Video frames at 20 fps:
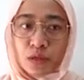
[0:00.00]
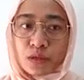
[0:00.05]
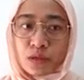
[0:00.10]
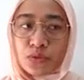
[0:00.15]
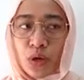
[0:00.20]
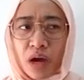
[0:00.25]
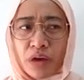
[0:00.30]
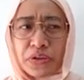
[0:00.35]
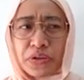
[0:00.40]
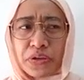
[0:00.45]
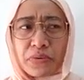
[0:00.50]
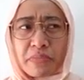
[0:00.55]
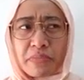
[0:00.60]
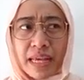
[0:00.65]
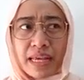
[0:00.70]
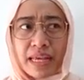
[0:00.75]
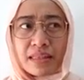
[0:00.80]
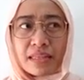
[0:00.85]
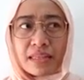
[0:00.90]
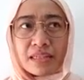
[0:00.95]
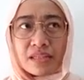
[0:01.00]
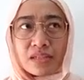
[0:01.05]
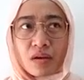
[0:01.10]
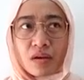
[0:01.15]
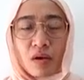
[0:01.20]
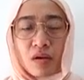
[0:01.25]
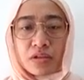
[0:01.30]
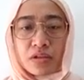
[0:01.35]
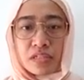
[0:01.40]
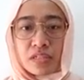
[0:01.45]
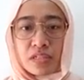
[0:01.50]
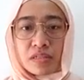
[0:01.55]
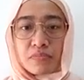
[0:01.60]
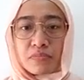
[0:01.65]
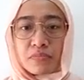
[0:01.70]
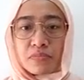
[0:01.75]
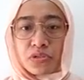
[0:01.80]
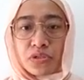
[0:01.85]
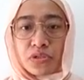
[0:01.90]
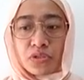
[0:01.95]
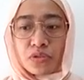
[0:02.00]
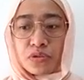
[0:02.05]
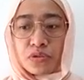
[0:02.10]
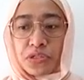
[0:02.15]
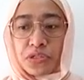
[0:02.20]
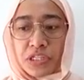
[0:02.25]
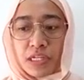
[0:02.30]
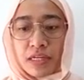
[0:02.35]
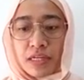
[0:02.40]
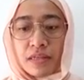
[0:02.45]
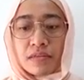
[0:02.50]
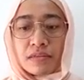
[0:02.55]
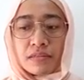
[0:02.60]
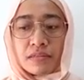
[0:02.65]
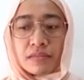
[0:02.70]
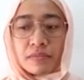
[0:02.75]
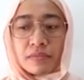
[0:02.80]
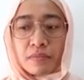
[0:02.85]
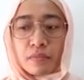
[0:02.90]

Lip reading: so how do you make this awesome solution